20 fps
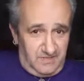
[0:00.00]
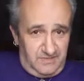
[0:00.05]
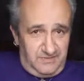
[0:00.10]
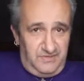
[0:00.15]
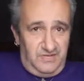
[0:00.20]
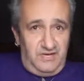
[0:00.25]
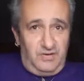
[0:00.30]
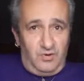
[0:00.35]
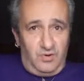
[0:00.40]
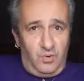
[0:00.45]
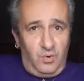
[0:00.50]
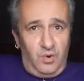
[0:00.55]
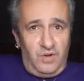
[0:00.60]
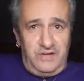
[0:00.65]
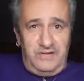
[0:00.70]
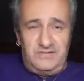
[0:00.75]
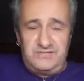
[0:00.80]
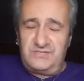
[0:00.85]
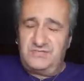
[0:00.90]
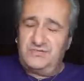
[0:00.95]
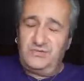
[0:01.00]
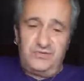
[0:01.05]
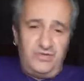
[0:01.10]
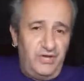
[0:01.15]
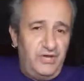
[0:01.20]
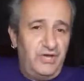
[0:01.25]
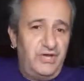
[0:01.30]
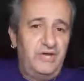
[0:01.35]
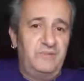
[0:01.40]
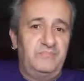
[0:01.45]
you know, quite sort of
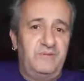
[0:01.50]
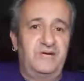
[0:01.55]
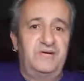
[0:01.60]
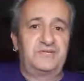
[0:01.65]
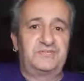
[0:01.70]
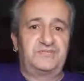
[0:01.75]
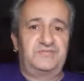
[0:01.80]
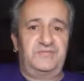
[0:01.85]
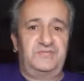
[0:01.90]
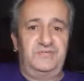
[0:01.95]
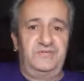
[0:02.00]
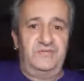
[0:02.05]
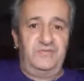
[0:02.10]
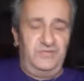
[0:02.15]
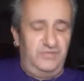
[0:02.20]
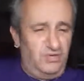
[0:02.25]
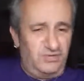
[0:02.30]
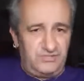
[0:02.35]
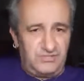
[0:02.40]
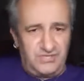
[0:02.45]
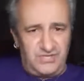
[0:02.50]
hurt Marsden, not